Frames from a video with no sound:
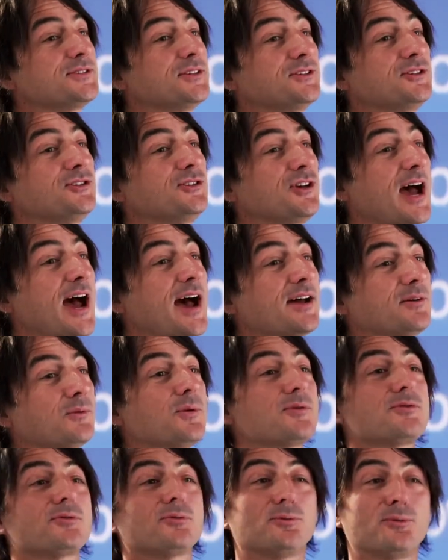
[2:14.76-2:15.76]
to chat
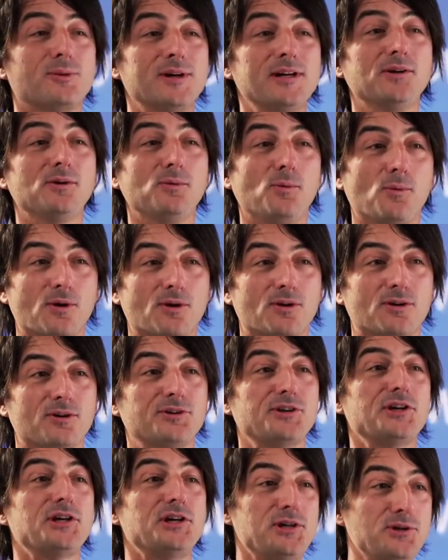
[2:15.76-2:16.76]
with real-world
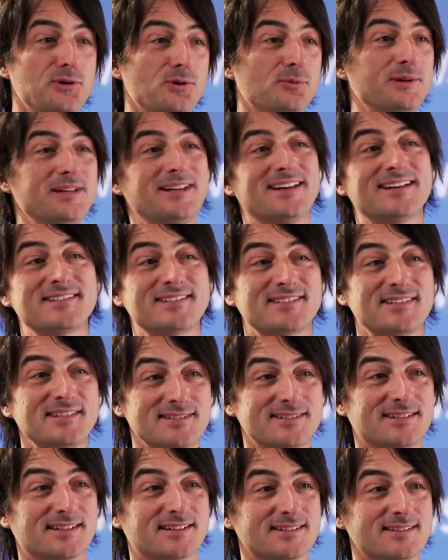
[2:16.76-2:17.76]
human
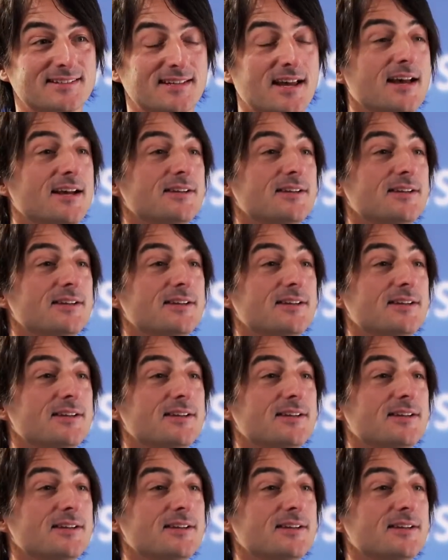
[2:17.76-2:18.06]
assistants